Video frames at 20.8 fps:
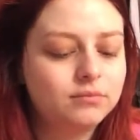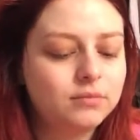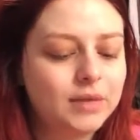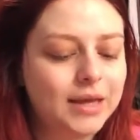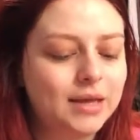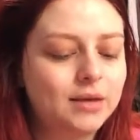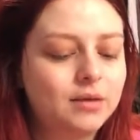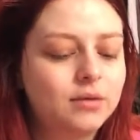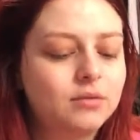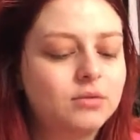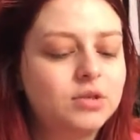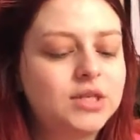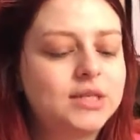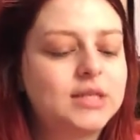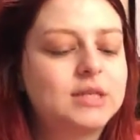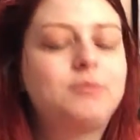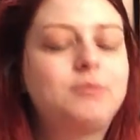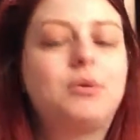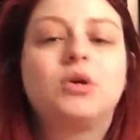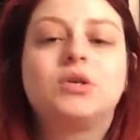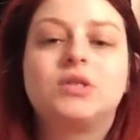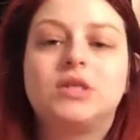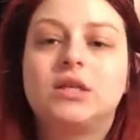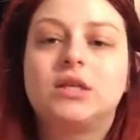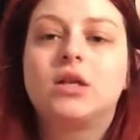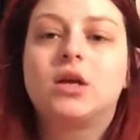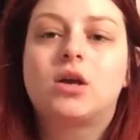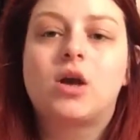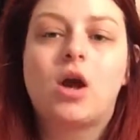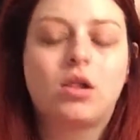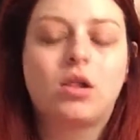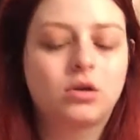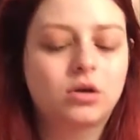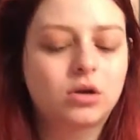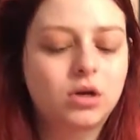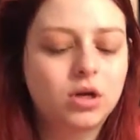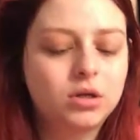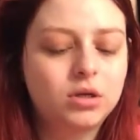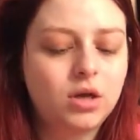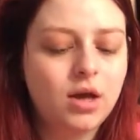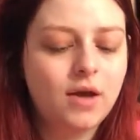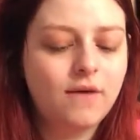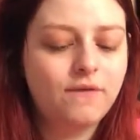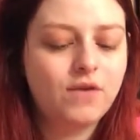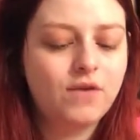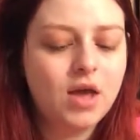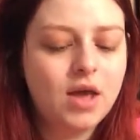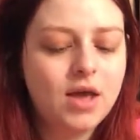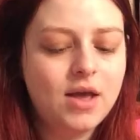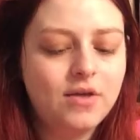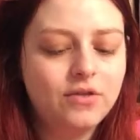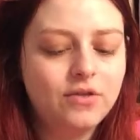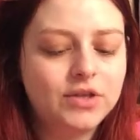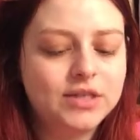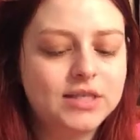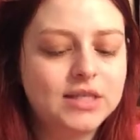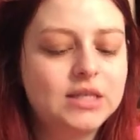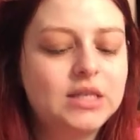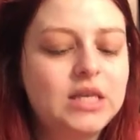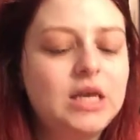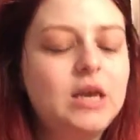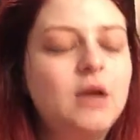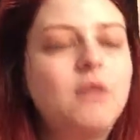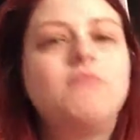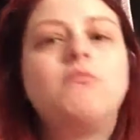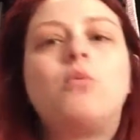like dispersing the color good enough, this is the